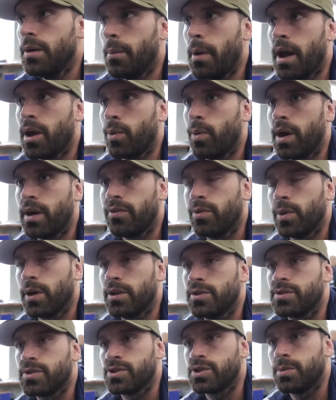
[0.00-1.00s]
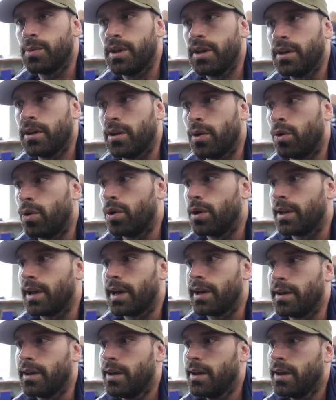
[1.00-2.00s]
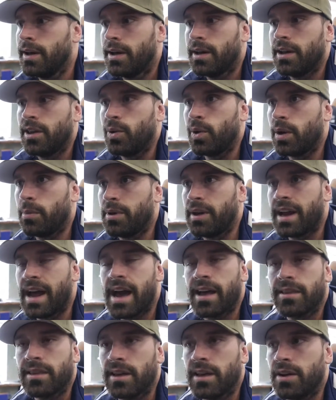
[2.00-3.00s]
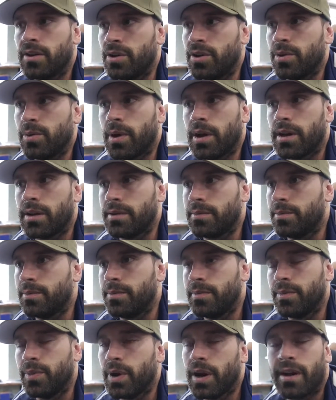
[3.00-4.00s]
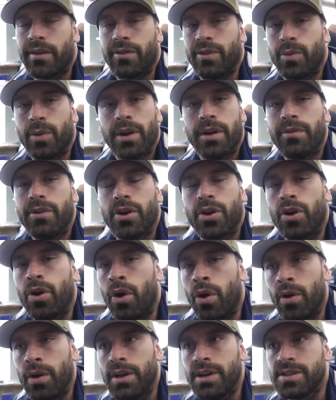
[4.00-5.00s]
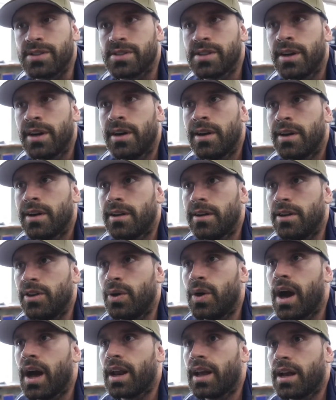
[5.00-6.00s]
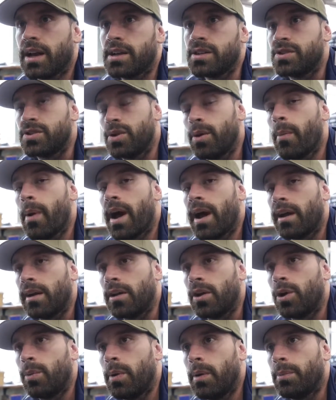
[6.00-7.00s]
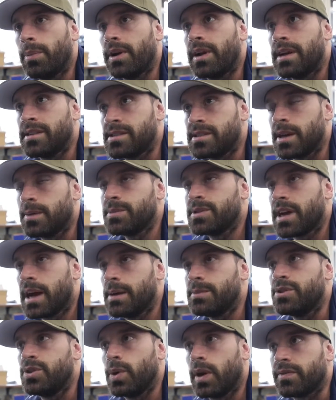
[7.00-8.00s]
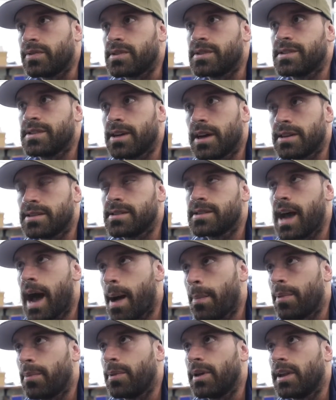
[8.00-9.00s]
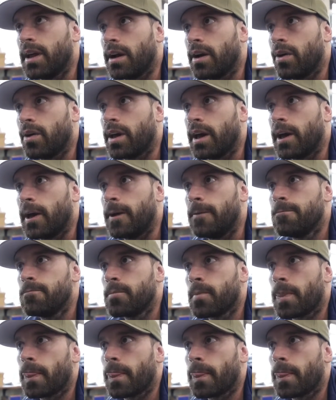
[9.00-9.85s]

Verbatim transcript: no matter what, if you want to do social media or like you want to be an athlete or you want to whatever, whatever your goal is, you got to get consumed by it a little bit. But at sometimes you do have to st- stop and be like, okay,